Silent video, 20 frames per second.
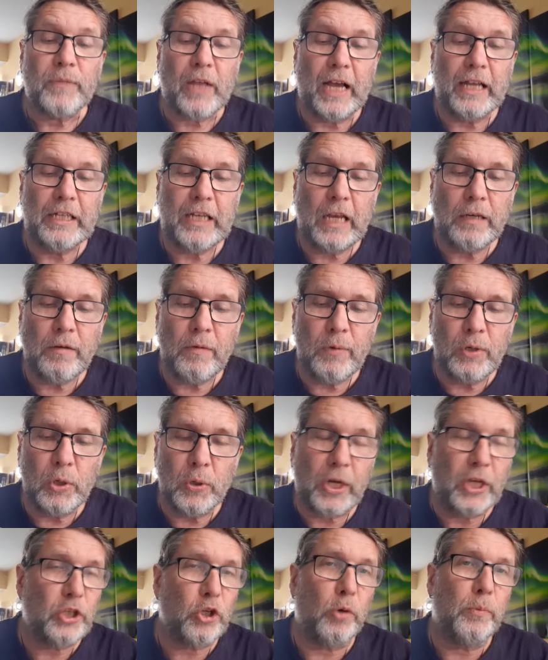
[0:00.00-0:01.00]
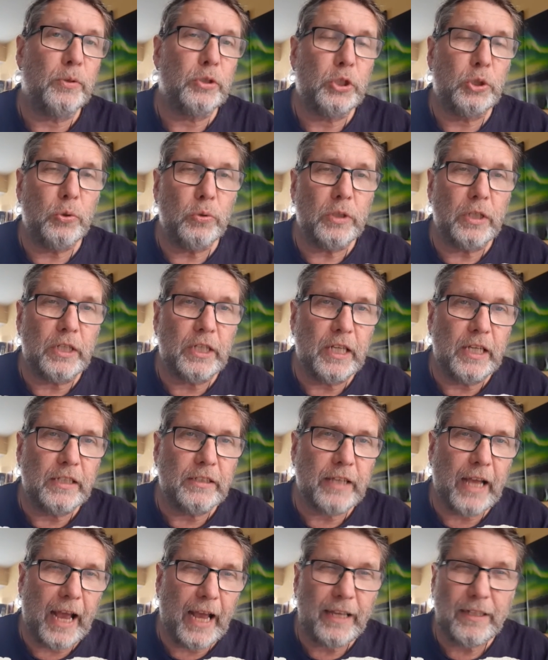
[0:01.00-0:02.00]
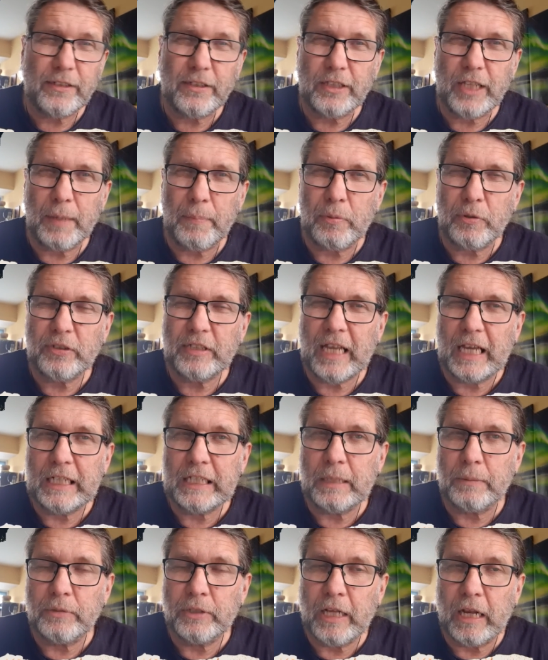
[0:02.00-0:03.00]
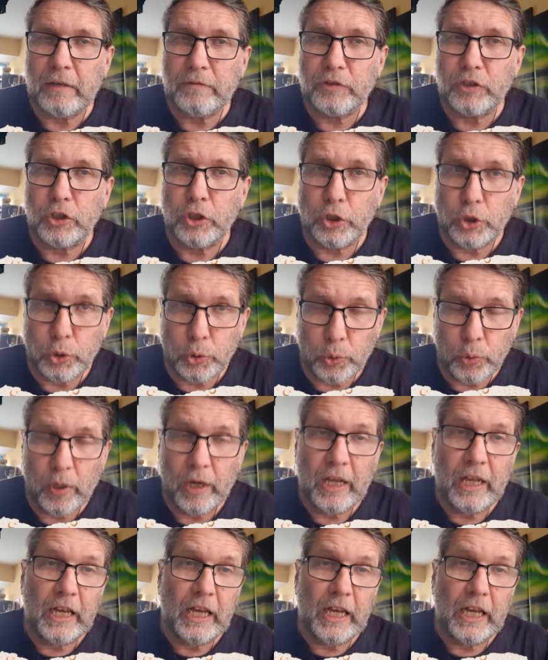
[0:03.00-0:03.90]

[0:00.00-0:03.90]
And then we will look at opportunities as they present themselves to you